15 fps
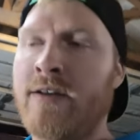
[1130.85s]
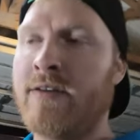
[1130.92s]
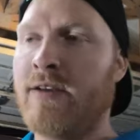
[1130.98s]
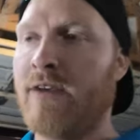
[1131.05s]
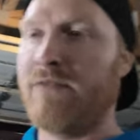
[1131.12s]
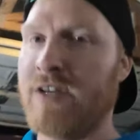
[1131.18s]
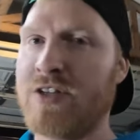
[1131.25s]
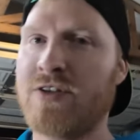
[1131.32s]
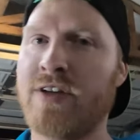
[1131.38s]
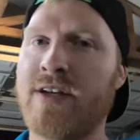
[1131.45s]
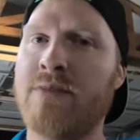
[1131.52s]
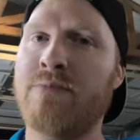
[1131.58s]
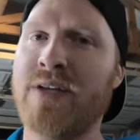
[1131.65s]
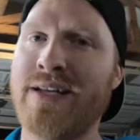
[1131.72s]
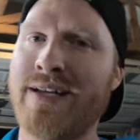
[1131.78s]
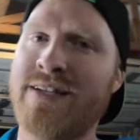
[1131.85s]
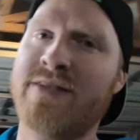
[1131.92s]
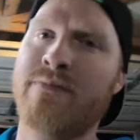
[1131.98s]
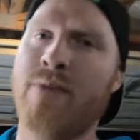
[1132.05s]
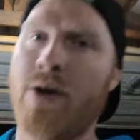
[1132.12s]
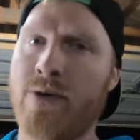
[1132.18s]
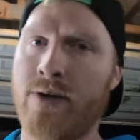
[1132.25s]
eventually, but it needs a
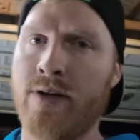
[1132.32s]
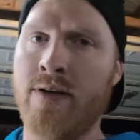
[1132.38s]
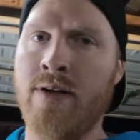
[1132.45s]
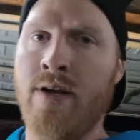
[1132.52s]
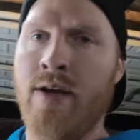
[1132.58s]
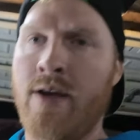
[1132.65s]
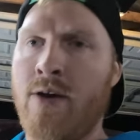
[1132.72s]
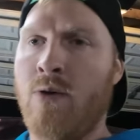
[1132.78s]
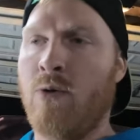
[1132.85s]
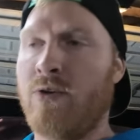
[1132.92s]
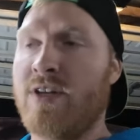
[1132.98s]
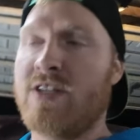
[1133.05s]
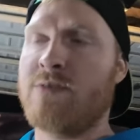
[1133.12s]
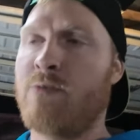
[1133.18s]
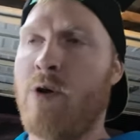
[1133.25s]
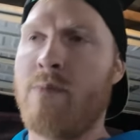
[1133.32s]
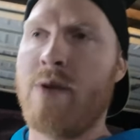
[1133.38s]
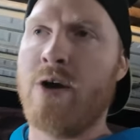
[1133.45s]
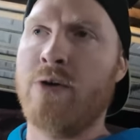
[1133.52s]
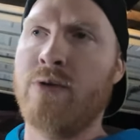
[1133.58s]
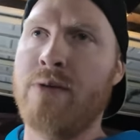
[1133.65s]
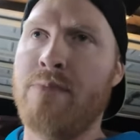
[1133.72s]
motor, or this
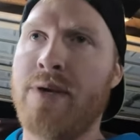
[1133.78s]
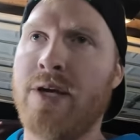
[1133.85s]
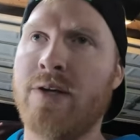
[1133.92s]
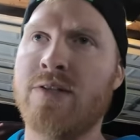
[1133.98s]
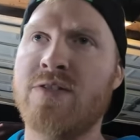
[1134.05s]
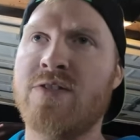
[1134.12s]
motor rebuilt.